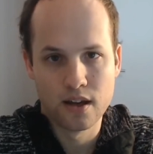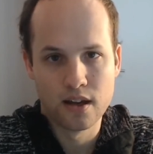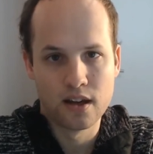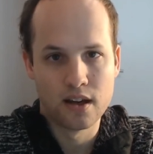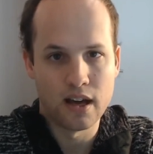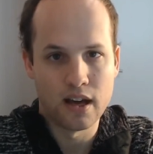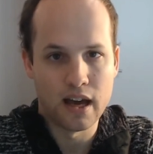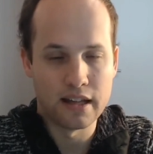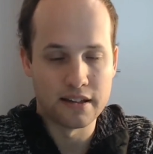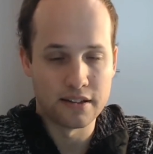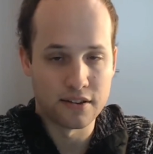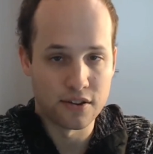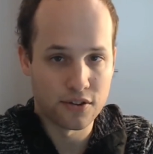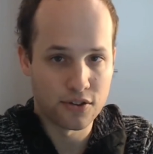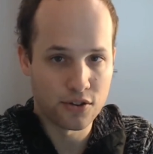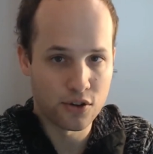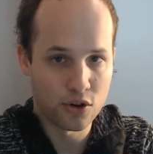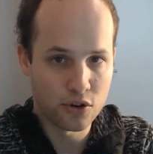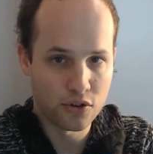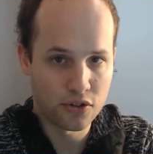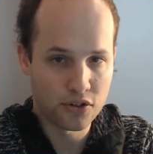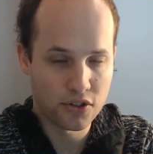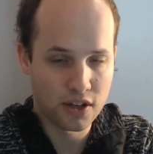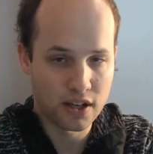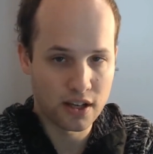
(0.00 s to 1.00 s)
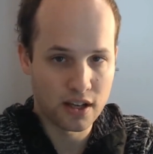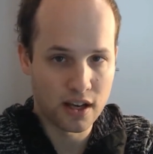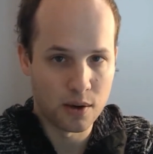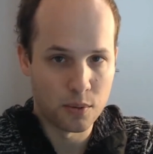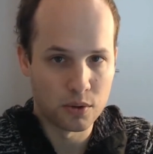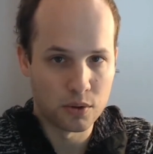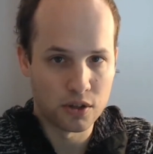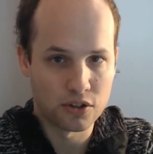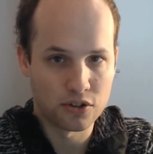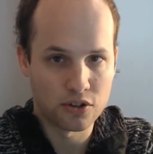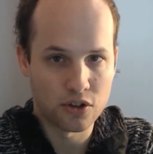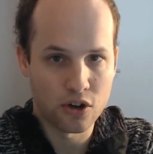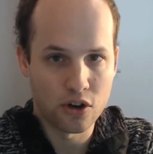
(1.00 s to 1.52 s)
And the third thing I
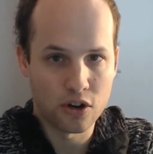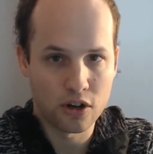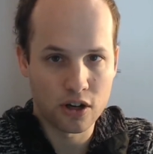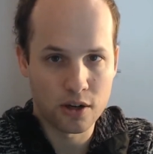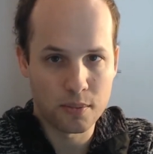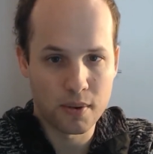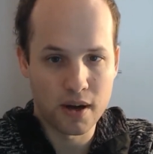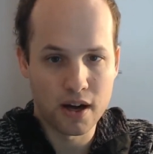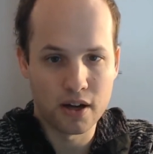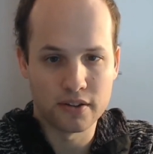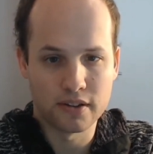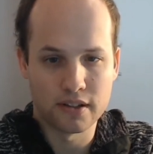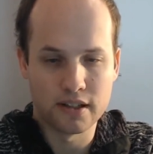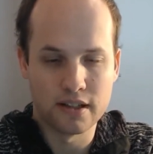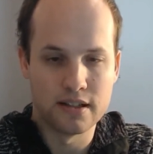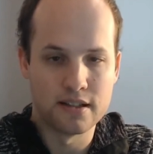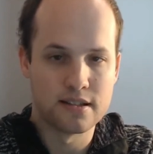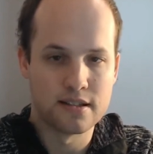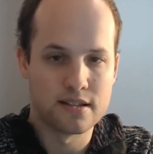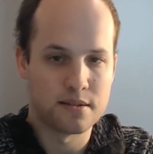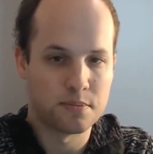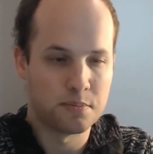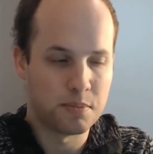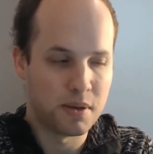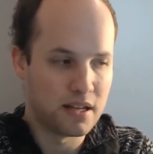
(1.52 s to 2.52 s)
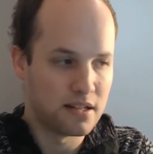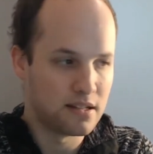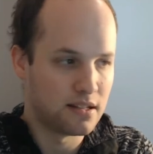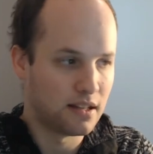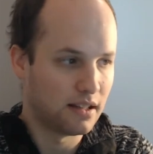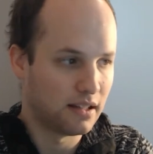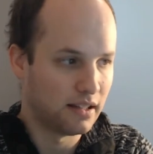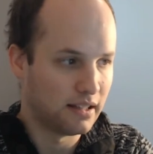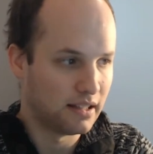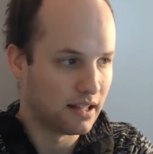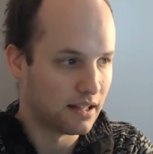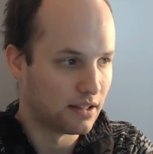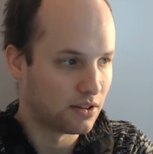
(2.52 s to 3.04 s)
want to talk about is
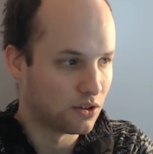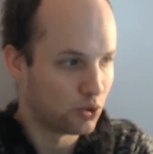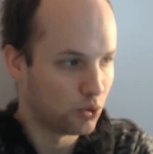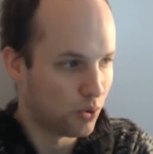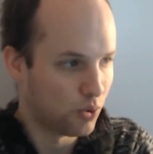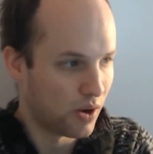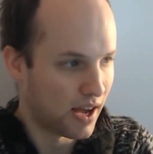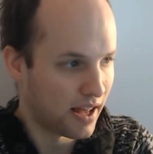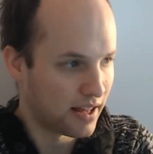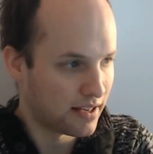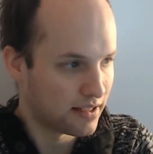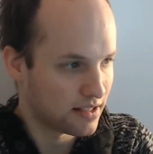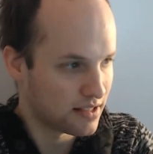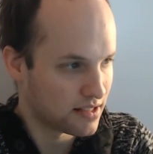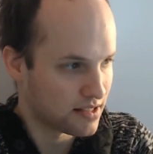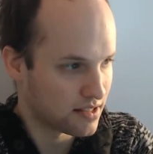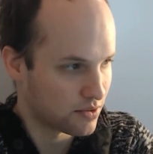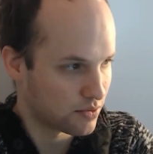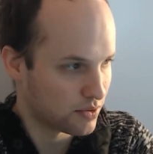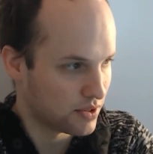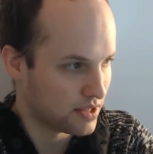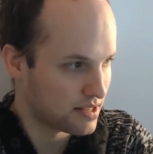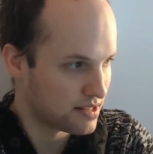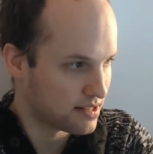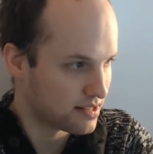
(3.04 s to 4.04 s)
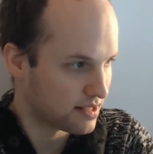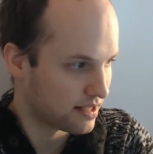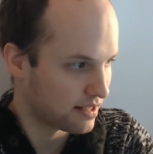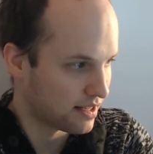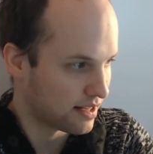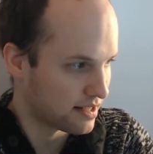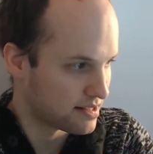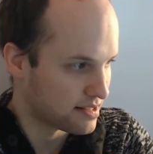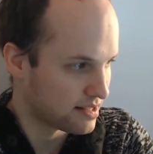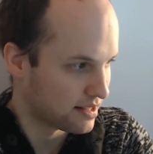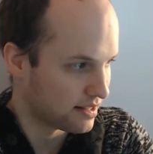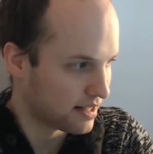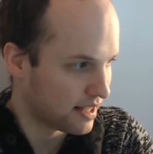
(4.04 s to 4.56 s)
basically the two hand histories that I
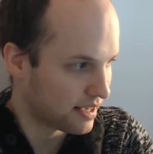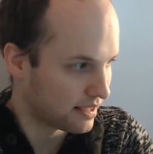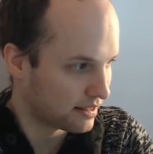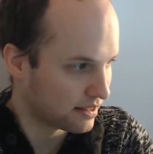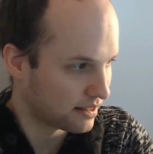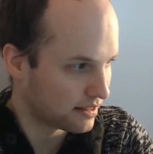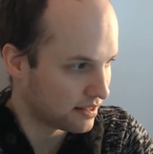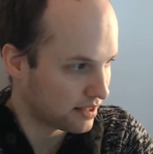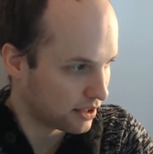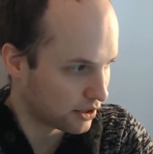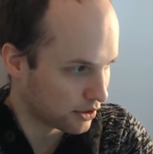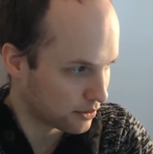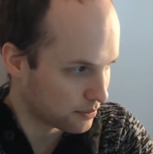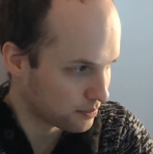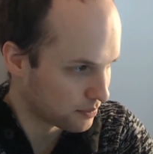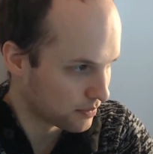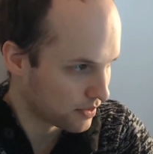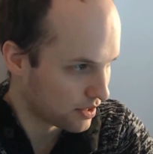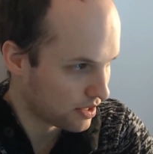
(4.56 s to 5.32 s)
selected here.